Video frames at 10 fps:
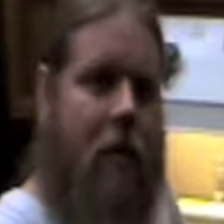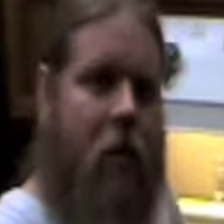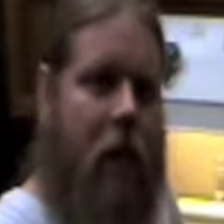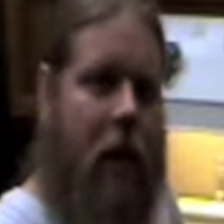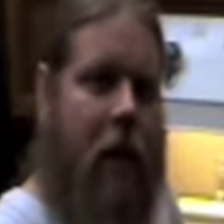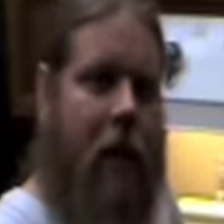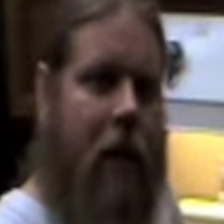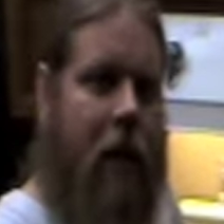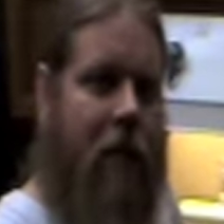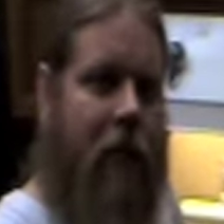up quickly
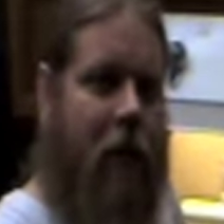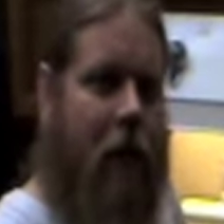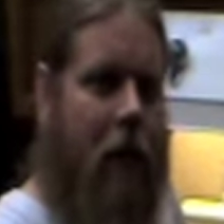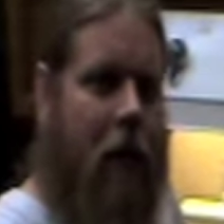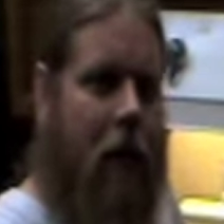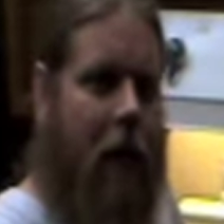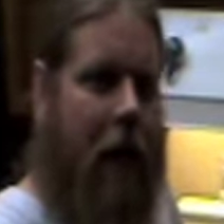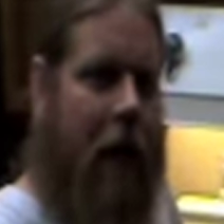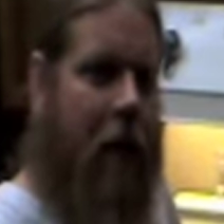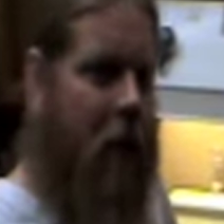enough
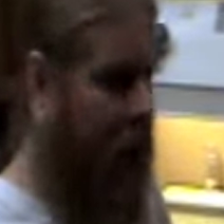and